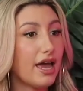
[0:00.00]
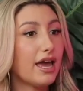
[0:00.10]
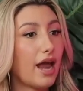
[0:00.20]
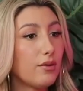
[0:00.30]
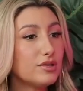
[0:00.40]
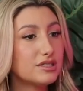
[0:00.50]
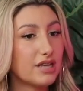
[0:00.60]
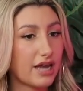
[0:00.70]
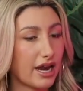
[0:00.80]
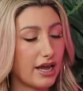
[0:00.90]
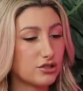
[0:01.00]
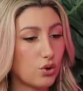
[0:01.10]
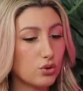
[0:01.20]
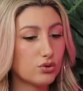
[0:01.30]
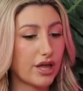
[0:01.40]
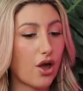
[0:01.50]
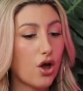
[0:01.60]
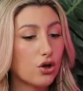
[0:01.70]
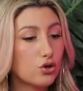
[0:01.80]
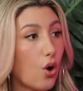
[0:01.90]
And I was like, and I had told you, like,
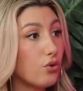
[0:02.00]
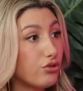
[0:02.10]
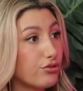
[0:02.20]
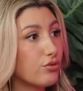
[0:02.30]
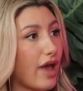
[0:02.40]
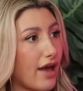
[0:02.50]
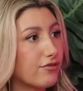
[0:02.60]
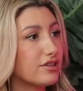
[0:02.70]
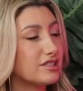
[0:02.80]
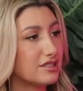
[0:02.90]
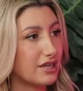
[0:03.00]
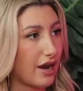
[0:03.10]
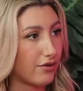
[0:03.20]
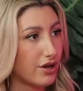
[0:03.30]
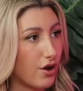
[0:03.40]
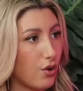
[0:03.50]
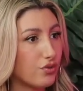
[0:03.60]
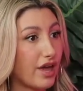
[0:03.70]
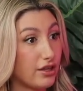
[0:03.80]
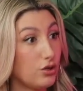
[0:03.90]
go through every scenario
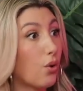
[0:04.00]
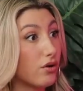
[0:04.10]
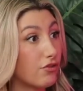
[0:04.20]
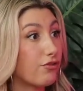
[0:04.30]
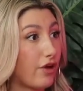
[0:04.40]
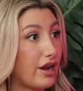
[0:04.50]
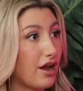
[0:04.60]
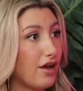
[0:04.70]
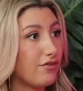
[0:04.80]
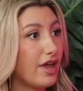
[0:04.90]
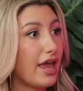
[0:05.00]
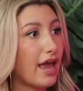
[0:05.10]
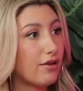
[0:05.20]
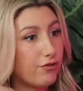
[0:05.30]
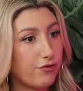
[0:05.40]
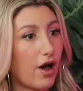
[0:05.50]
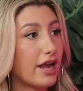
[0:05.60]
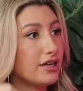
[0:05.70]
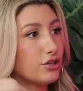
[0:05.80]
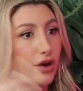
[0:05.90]
that you're afraid of and
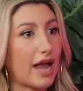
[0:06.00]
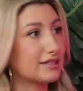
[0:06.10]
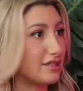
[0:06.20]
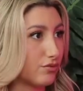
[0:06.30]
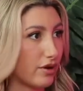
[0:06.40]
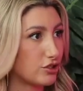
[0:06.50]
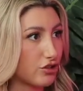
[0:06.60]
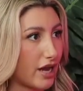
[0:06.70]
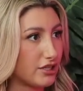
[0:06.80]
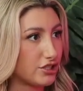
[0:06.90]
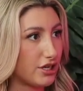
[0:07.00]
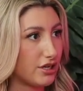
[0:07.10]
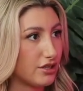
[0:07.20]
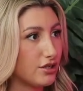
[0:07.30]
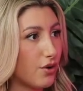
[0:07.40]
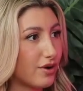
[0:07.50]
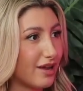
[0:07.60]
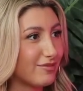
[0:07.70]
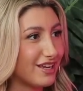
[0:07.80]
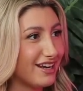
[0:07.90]
find your exit strategy. You know what I
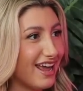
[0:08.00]
mean?